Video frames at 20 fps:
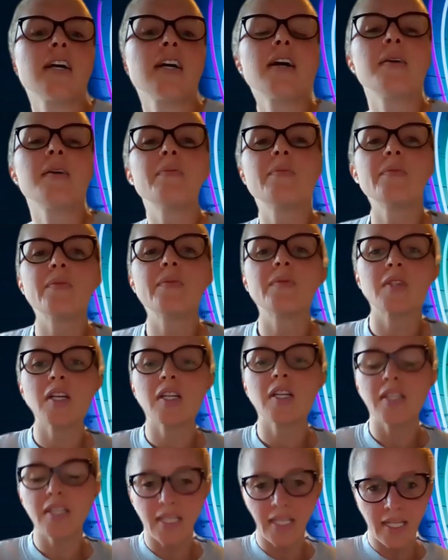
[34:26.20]
kind
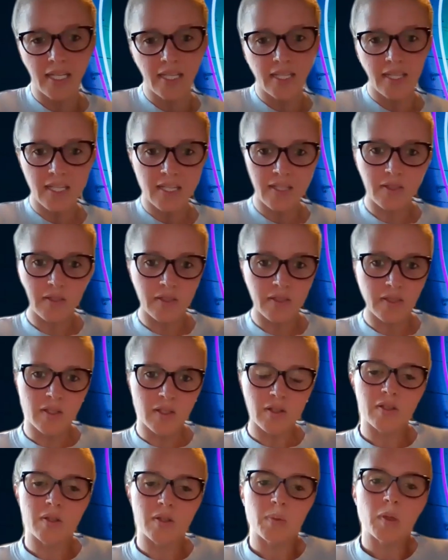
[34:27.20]
of the key thing
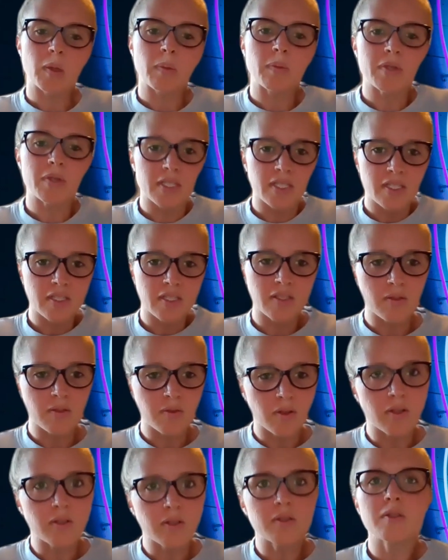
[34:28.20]
on the propositions
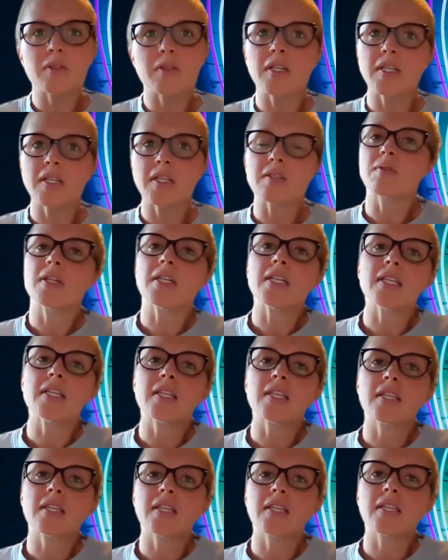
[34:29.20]
role is
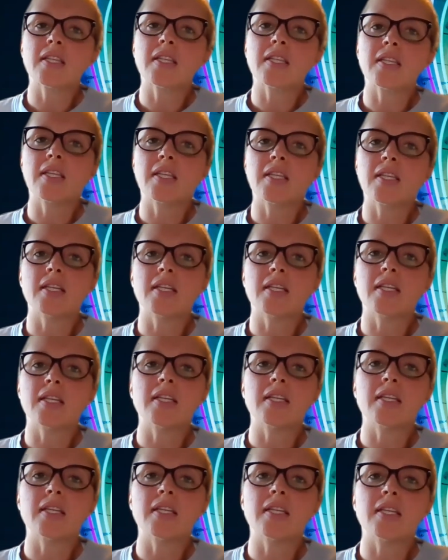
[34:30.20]
really
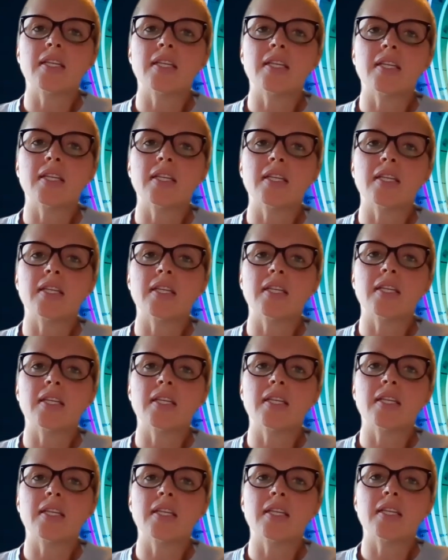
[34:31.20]
thinking about
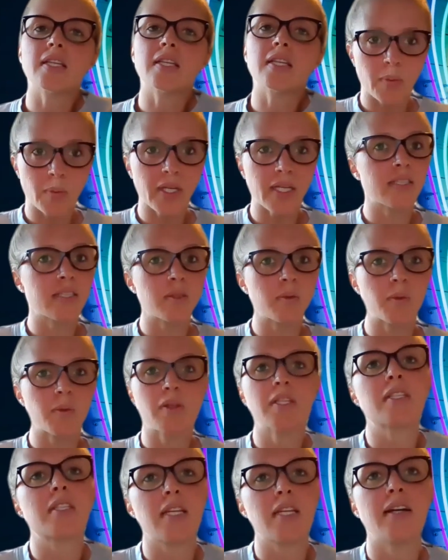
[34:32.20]
the strategic piece,
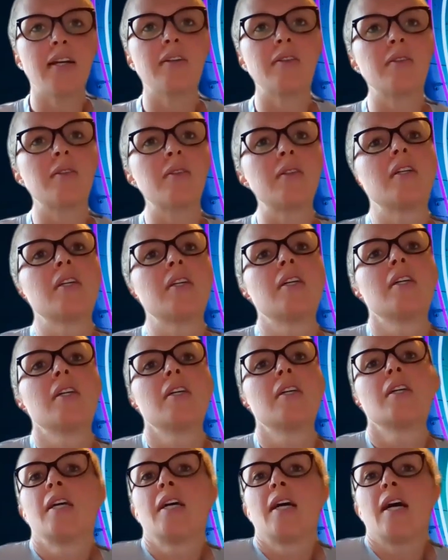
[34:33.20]
to be honest, and
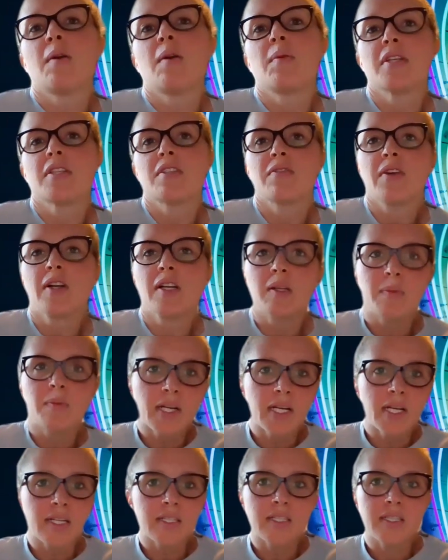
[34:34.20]
how we
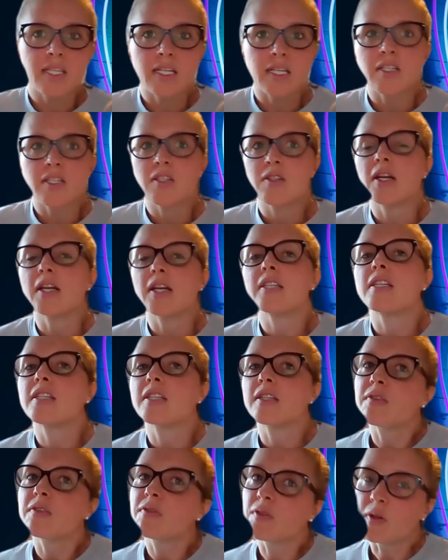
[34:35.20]
develop that
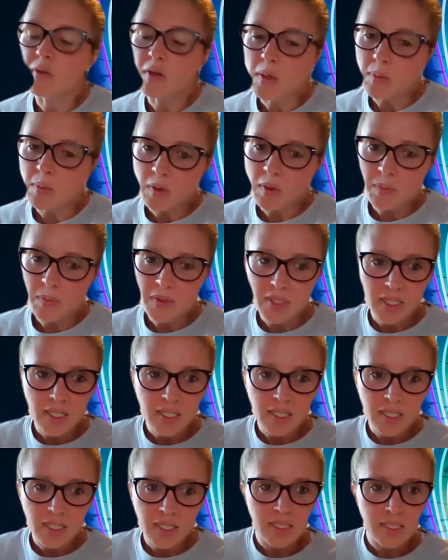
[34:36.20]
strategy for our
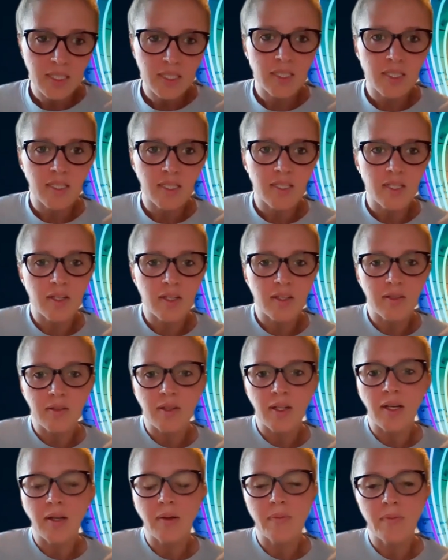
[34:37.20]
propositions.
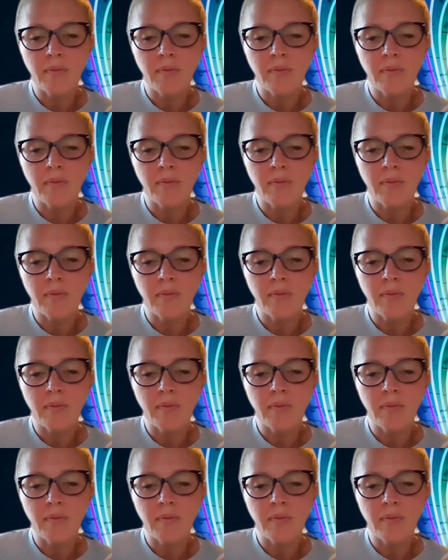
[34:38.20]
So